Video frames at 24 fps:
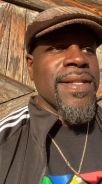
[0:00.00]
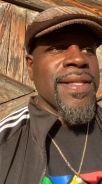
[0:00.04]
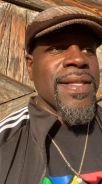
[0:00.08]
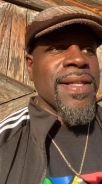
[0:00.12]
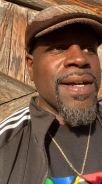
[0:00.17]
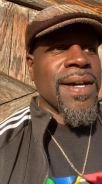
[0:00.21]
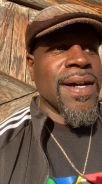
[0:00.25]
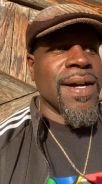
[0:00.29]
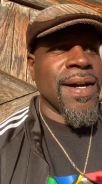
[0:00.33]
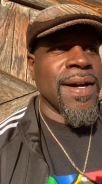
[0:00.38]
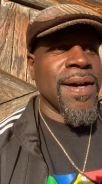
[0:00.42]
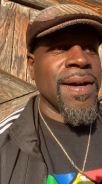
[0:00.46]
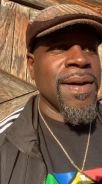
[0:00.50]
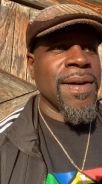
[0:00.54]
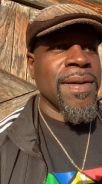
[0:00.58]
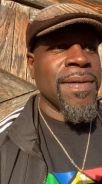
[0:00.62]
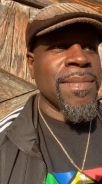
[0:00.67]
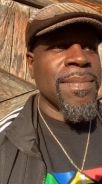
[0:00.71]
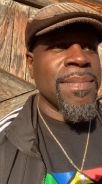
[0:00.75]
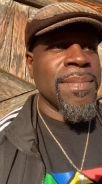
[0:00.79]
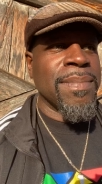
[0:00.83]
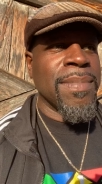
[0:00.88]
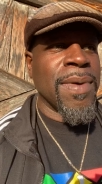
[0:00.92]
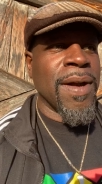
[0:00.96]
the uh,
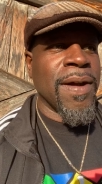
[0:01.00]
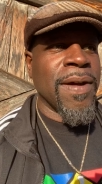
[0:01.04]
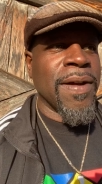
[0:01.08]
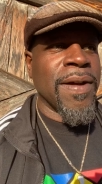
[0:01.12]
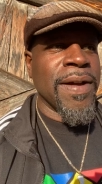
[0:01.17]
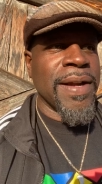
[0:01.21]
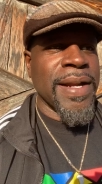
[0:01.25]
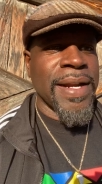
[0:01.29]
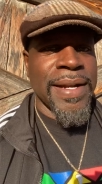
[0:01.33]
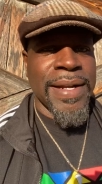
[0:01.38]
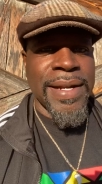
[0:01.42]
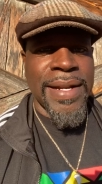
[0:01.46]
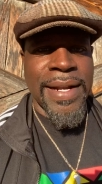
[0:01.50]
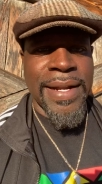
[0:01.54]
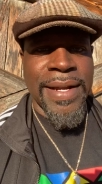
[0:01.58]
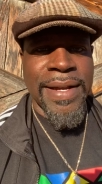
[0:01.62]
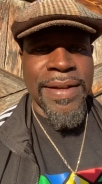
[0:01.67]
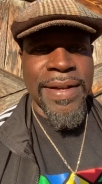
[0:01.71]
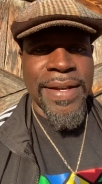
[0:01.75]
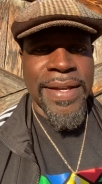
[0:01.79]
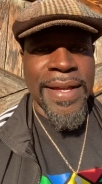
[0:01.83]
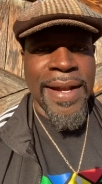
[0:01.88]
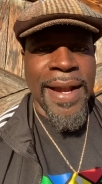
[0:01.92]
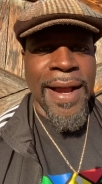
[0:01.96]
barn and, and,
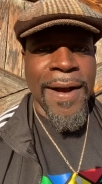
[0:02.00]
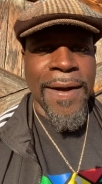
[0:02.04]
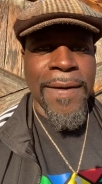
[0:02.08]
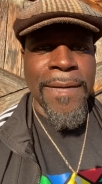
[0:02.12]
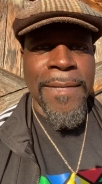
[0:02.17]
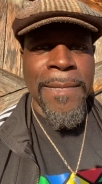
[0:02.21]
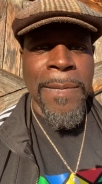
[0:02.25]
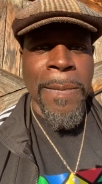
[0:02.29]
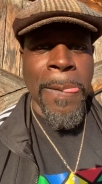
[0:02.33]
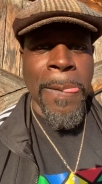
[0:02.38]
cook it out.